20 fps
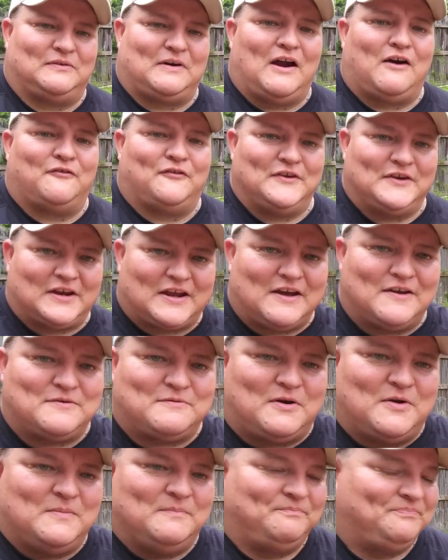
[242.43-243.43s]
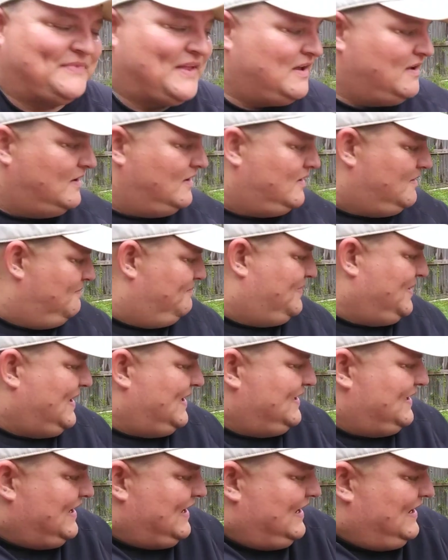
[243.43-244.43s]
Ralph in the gun room.
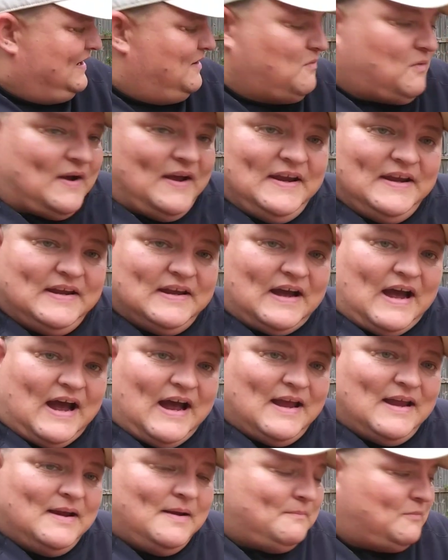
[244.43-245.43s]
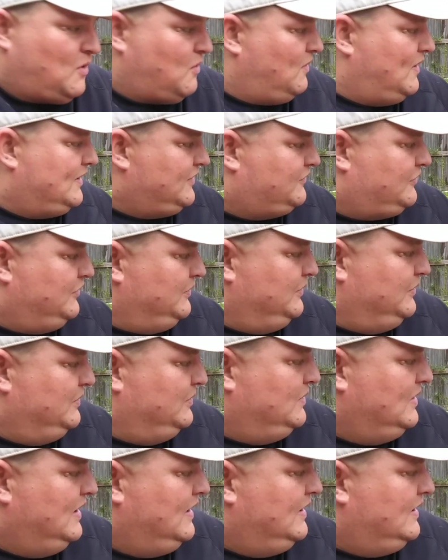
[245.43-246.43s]
But anyway, I am going
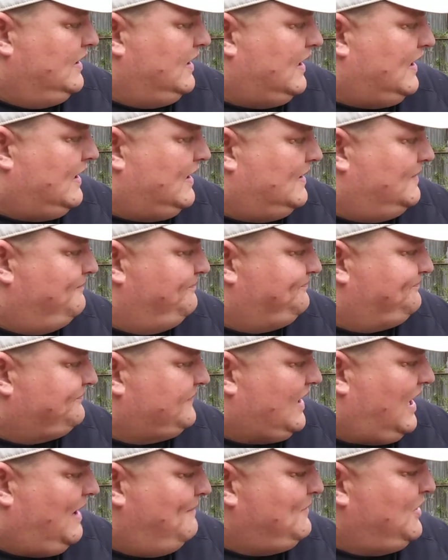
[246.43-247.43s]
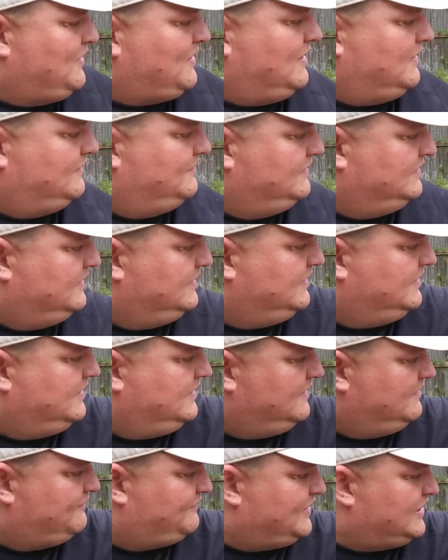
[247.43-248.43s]
to, I'm going to
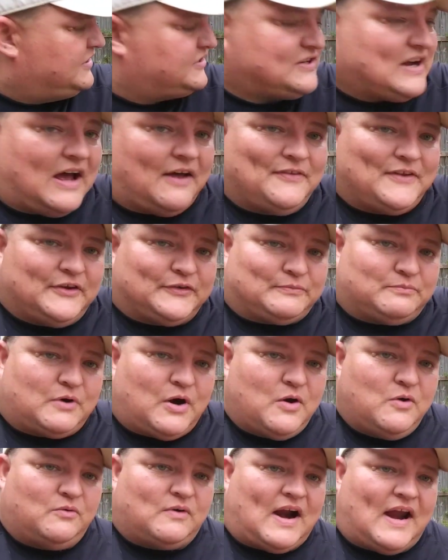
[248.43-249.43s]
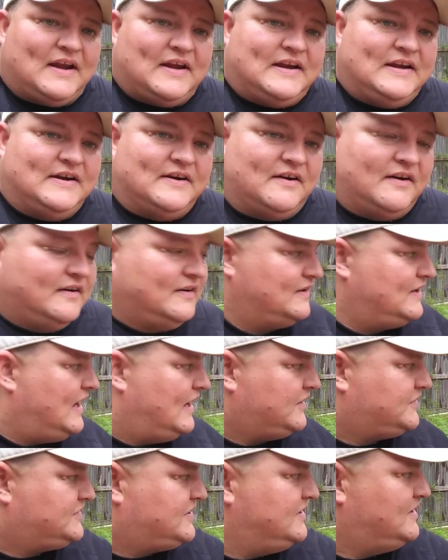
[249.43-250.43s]
finish out this row right here
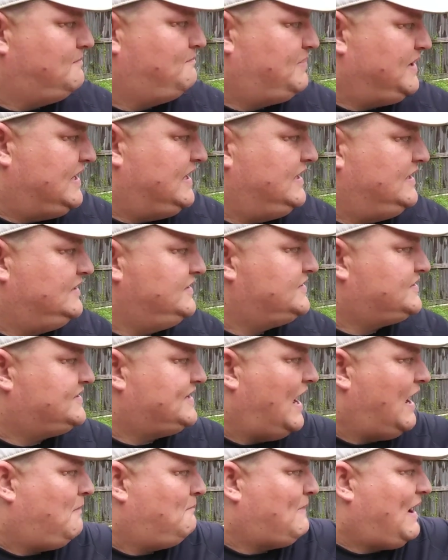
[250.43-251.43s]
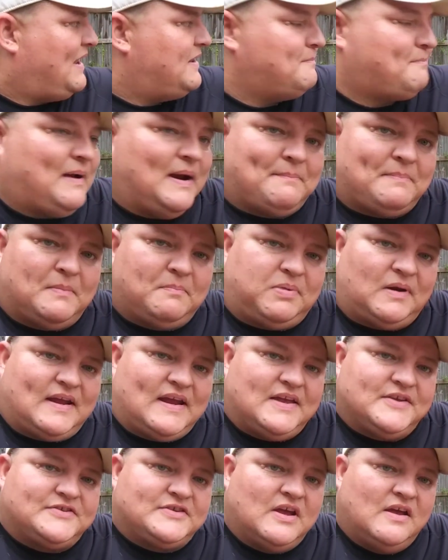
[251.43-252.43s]
next to the beans down by the pepper
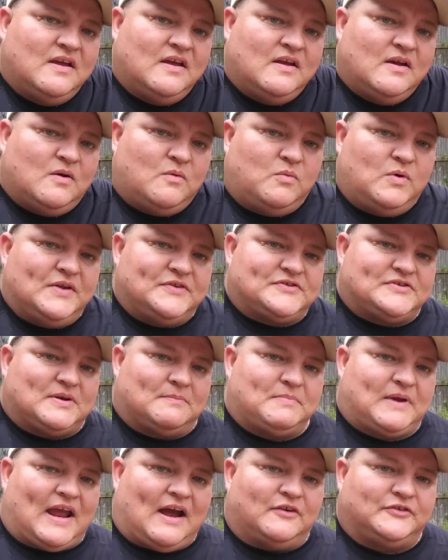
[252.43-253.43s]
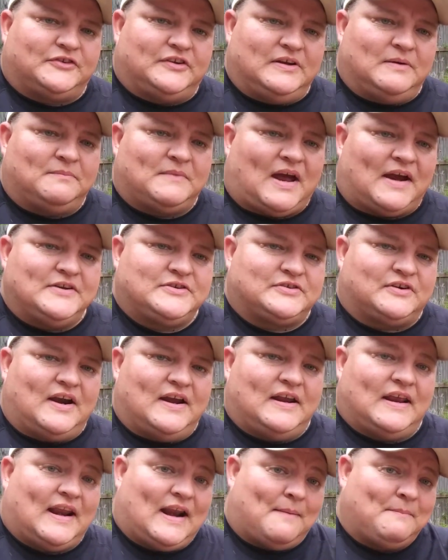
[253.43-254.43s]
plants with some calcium
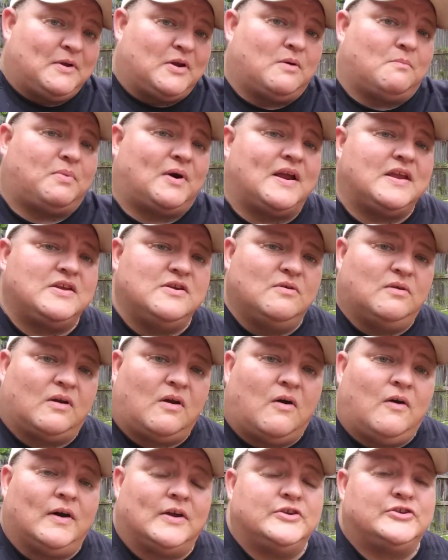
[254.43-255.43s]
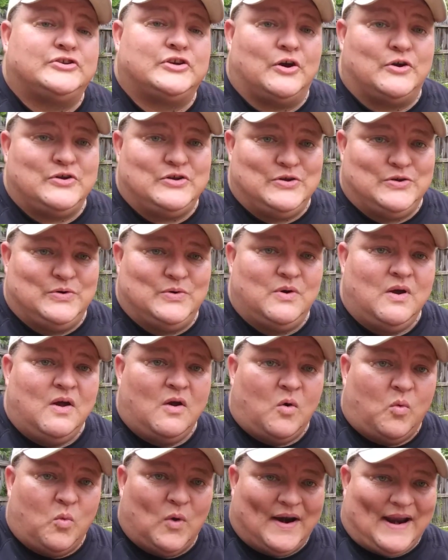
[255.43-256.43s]
nitrate. And I'm going to bring you along and show you
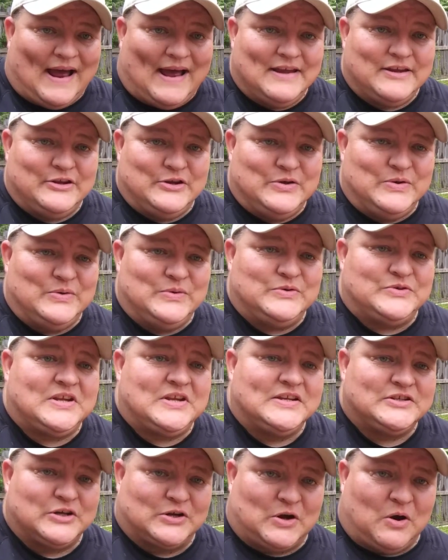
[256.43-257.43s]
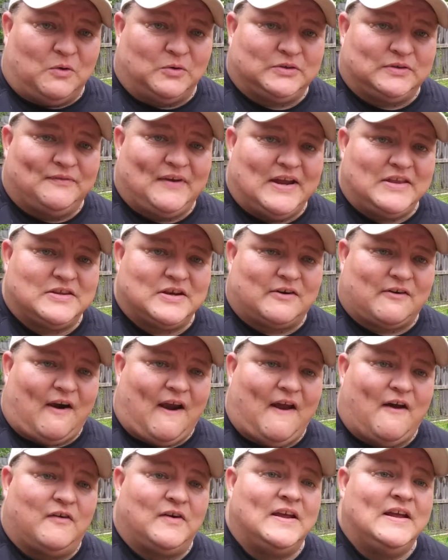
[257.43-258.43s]
what I use to cultivate the
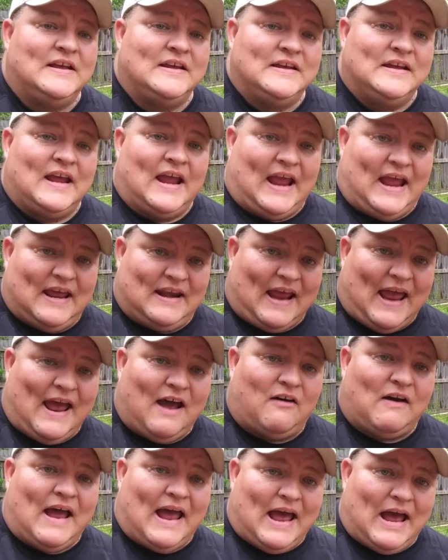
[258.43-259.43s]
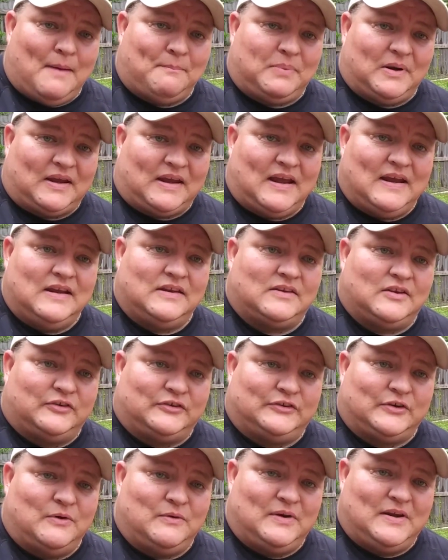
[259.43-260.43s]
ground and how I applicate the
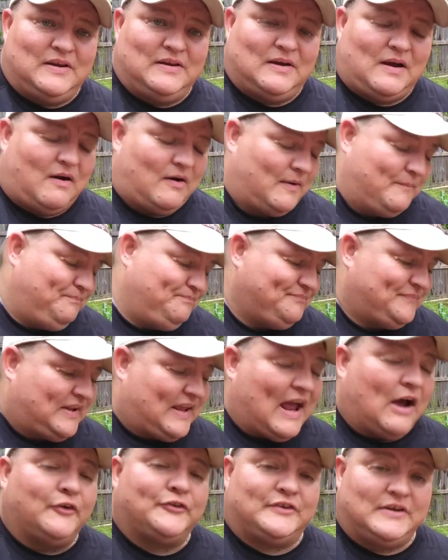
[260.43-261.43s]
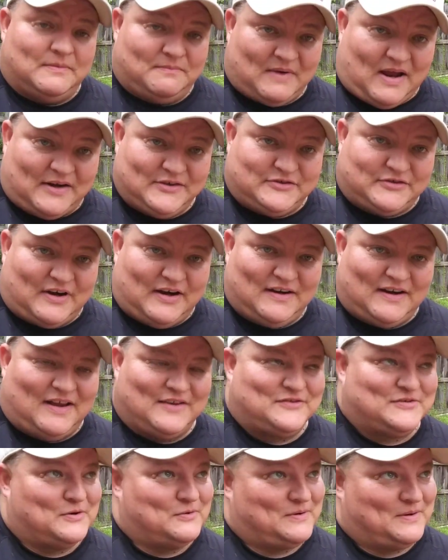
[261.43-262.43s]
sodium or calcium nitrate,
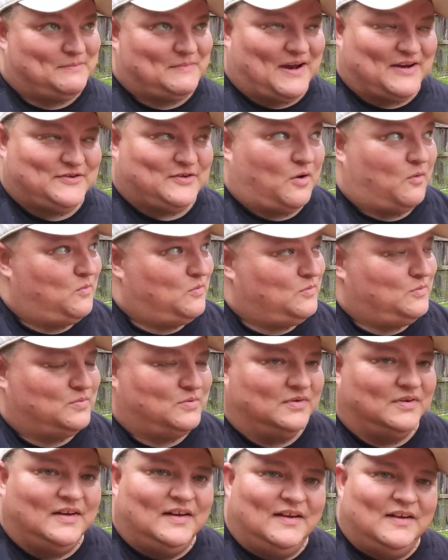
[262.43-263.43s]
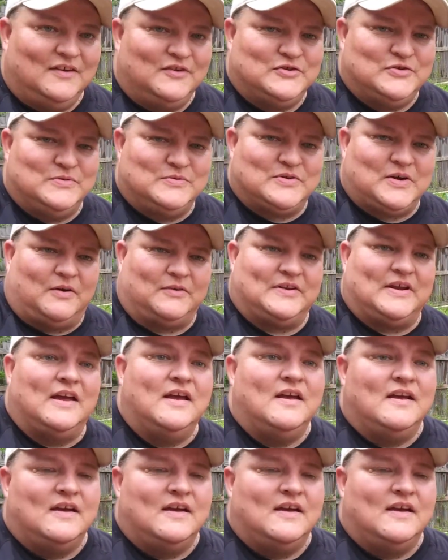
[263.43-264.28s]
not sodium nitrate. Ooh, too salty.